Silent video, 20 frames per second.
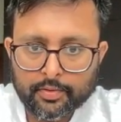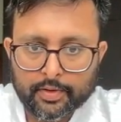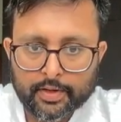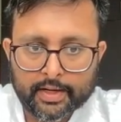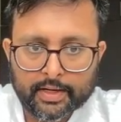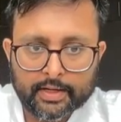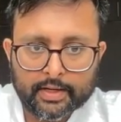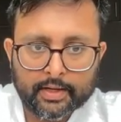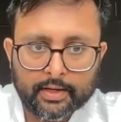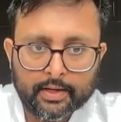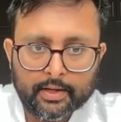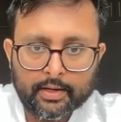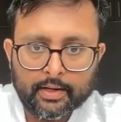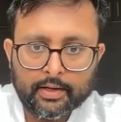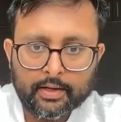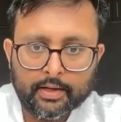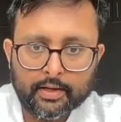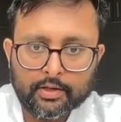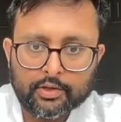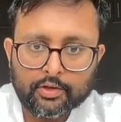right?
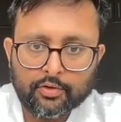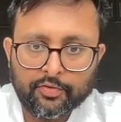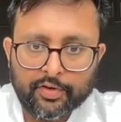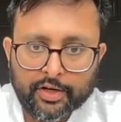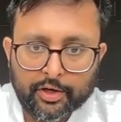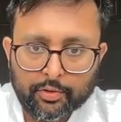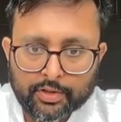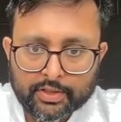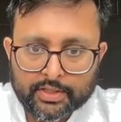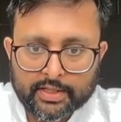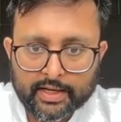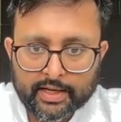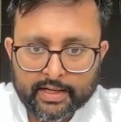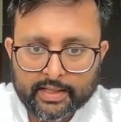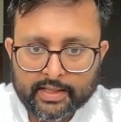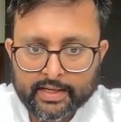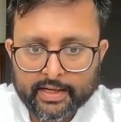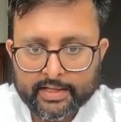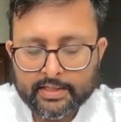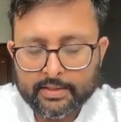So when you will
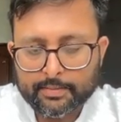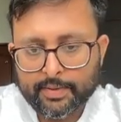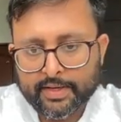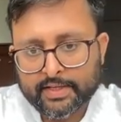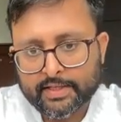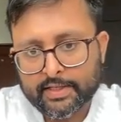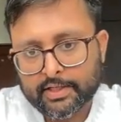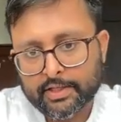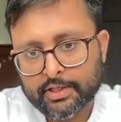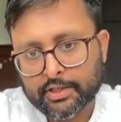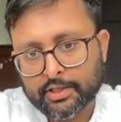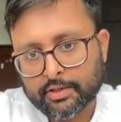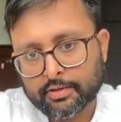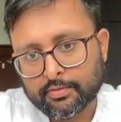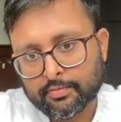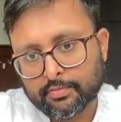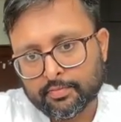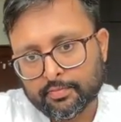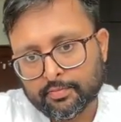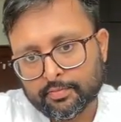take the expectation,